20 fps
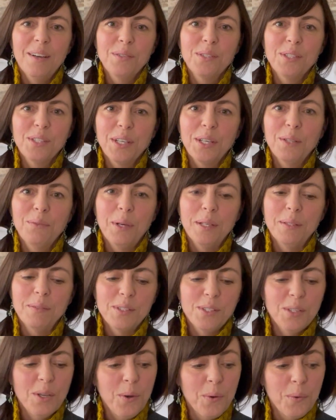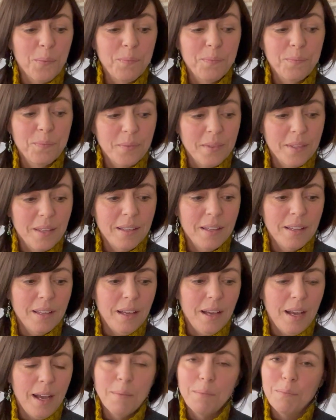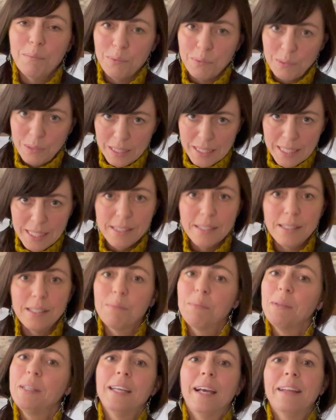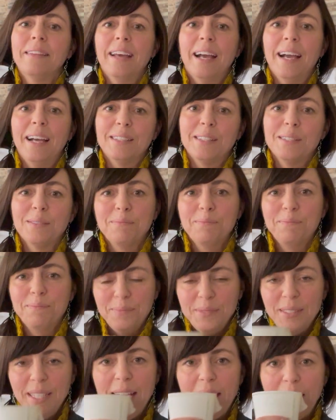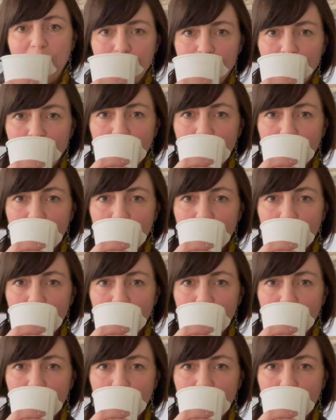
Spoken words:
good one. So I'm pleased to be done that. Yay.